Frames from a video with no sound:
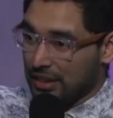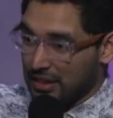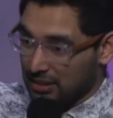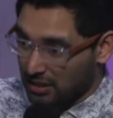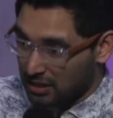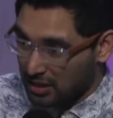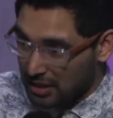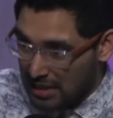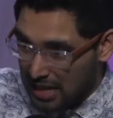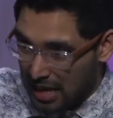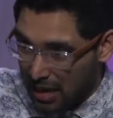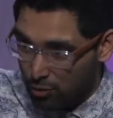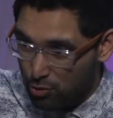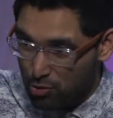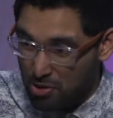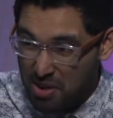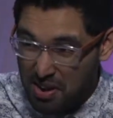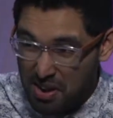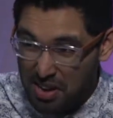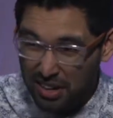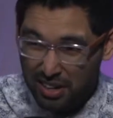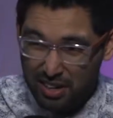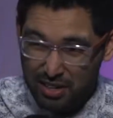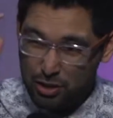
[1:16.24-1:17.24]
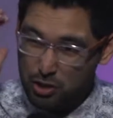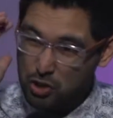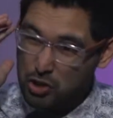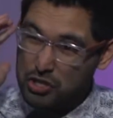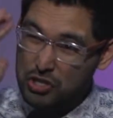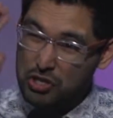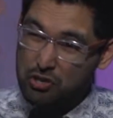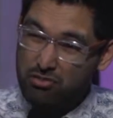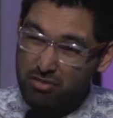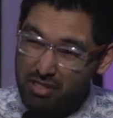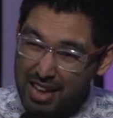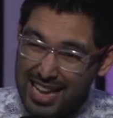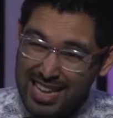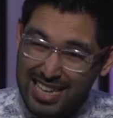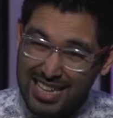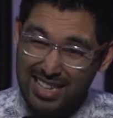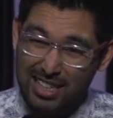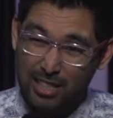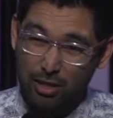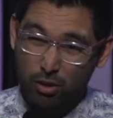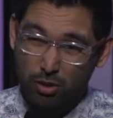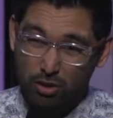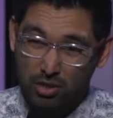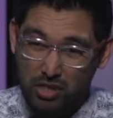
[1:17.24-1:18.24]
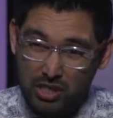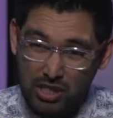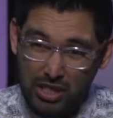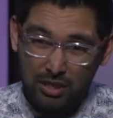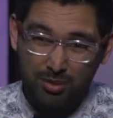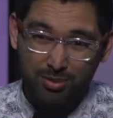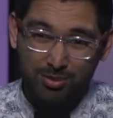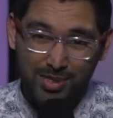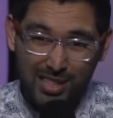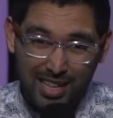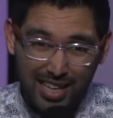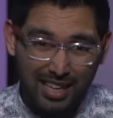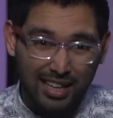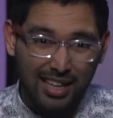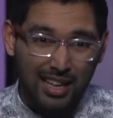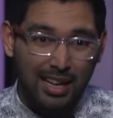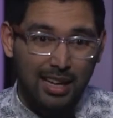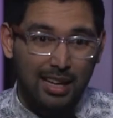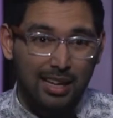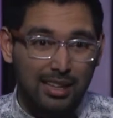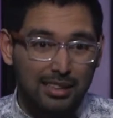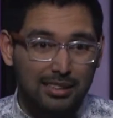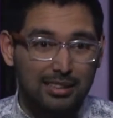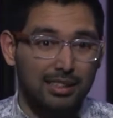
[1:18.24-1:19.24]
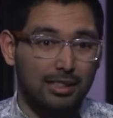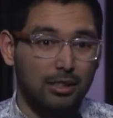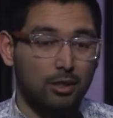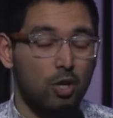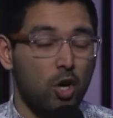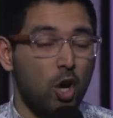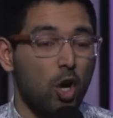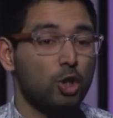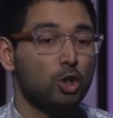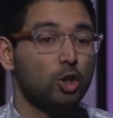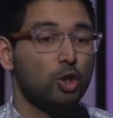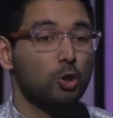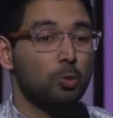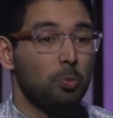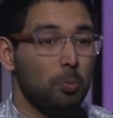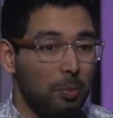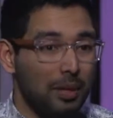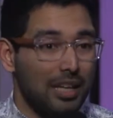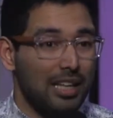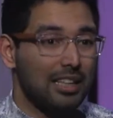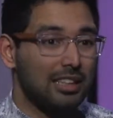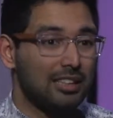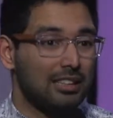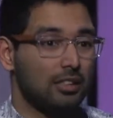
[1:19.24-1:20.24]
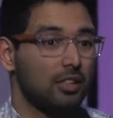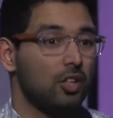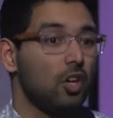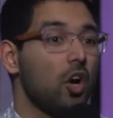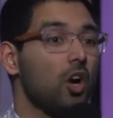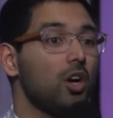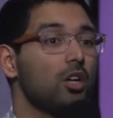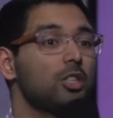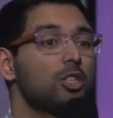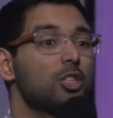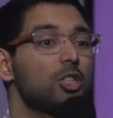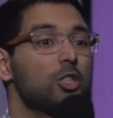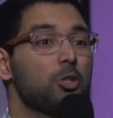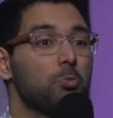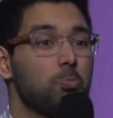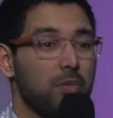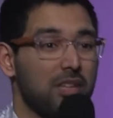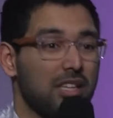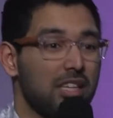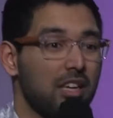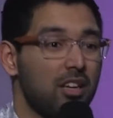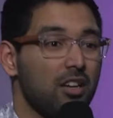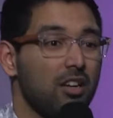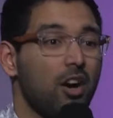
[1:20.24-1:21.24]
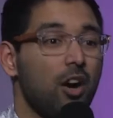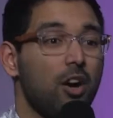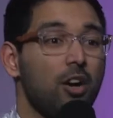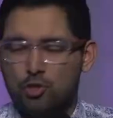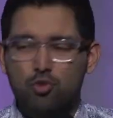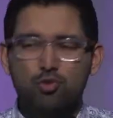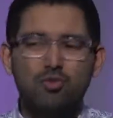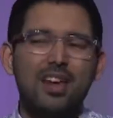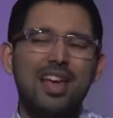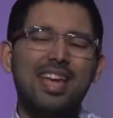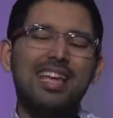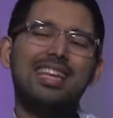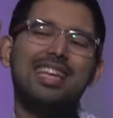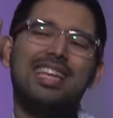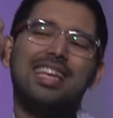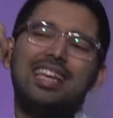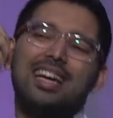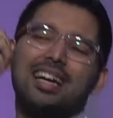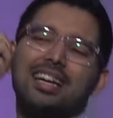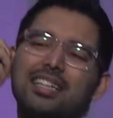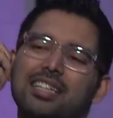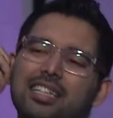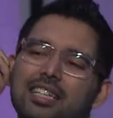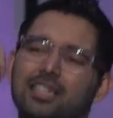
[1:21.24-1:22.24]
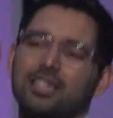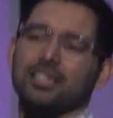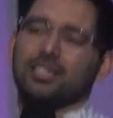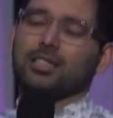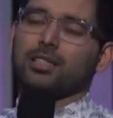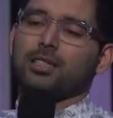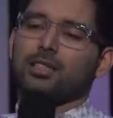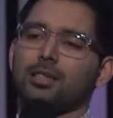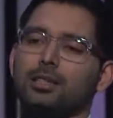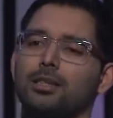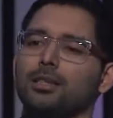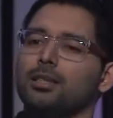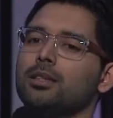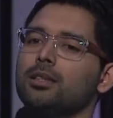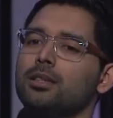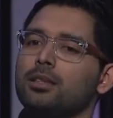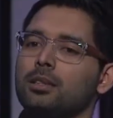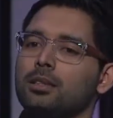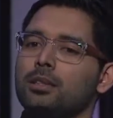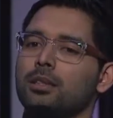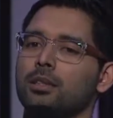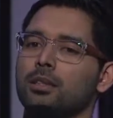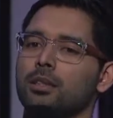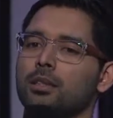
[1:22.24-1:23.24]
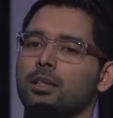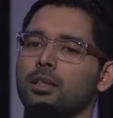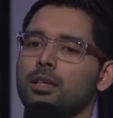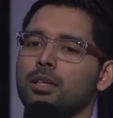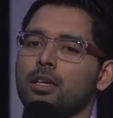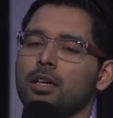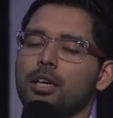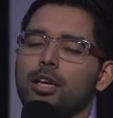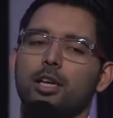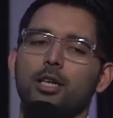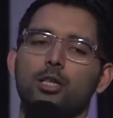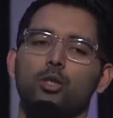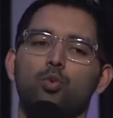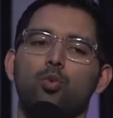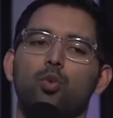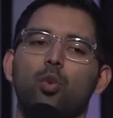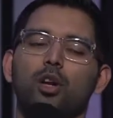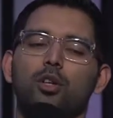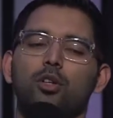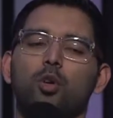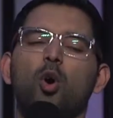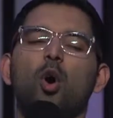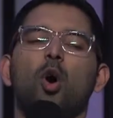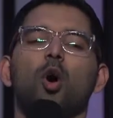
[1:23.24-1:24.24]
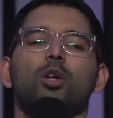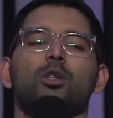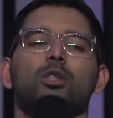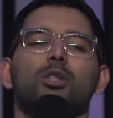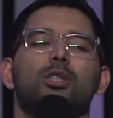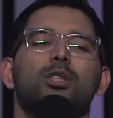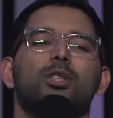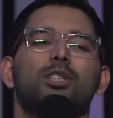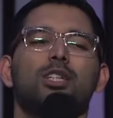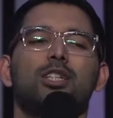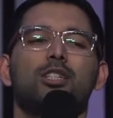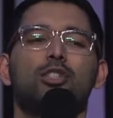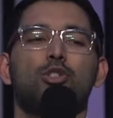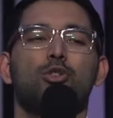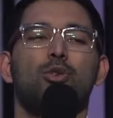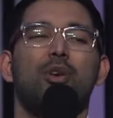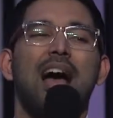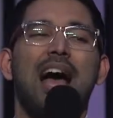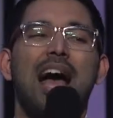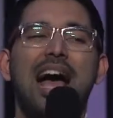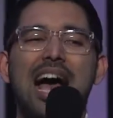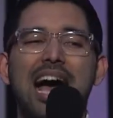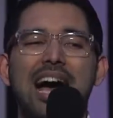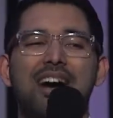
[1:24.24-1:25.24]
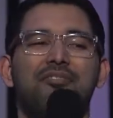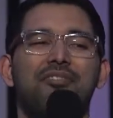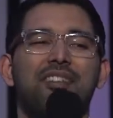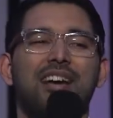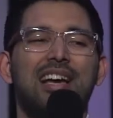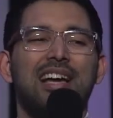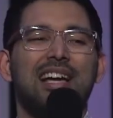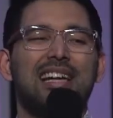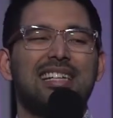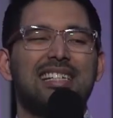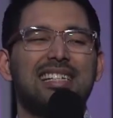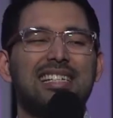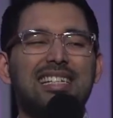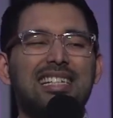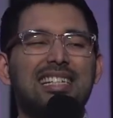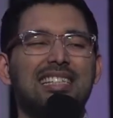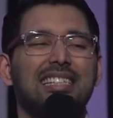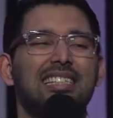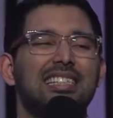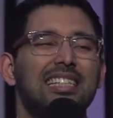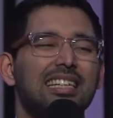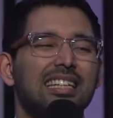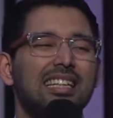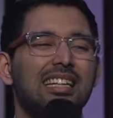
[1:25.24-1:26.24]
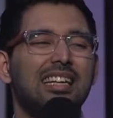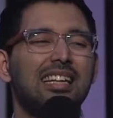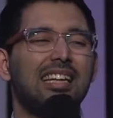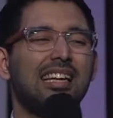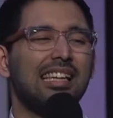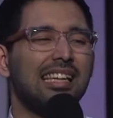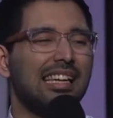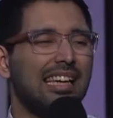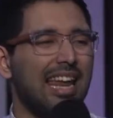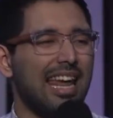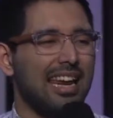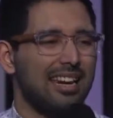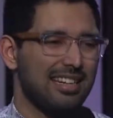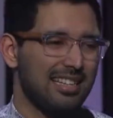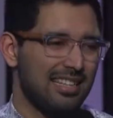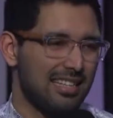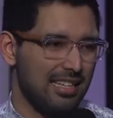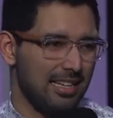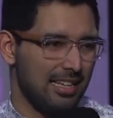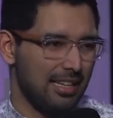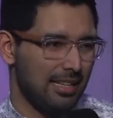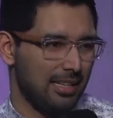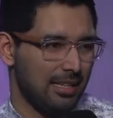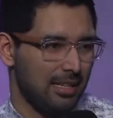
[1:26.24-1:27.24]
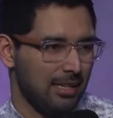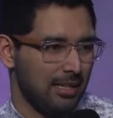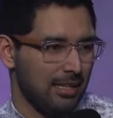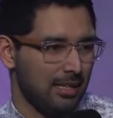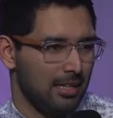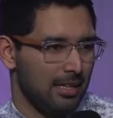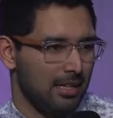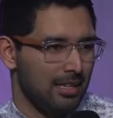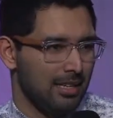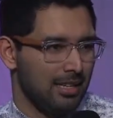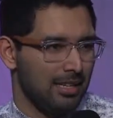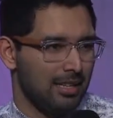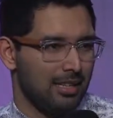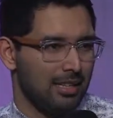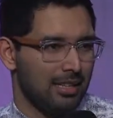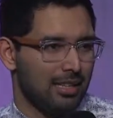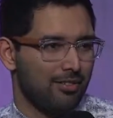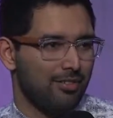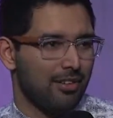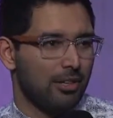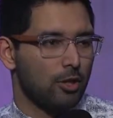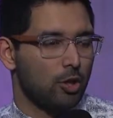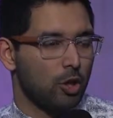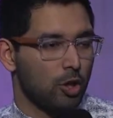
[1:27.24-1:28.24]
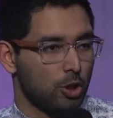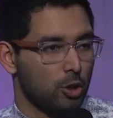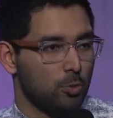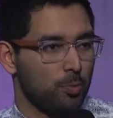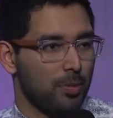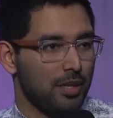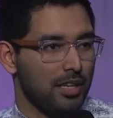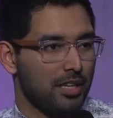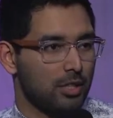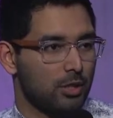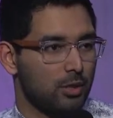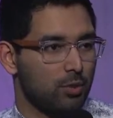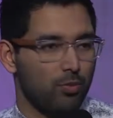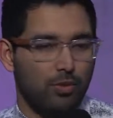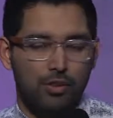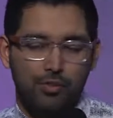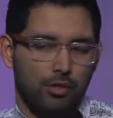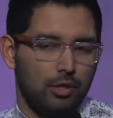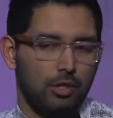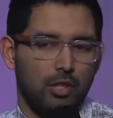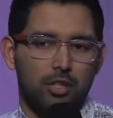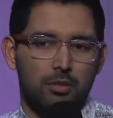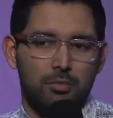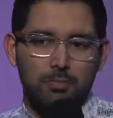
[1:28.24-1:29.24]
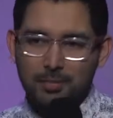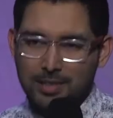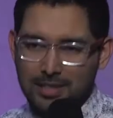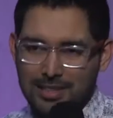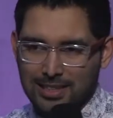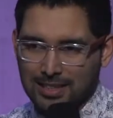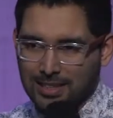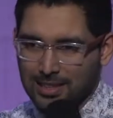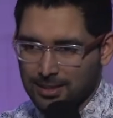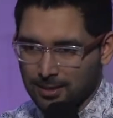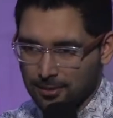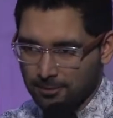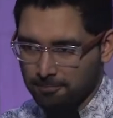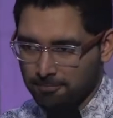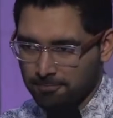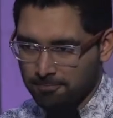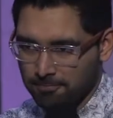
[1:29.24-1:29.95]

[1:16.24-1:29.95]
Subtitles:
This is how you learn. You're training yourself, saying, "Listen, God speaks. God is a speaking God." Training our ears is what causes us to have distinct clarity, that when God speaks, we will not miss.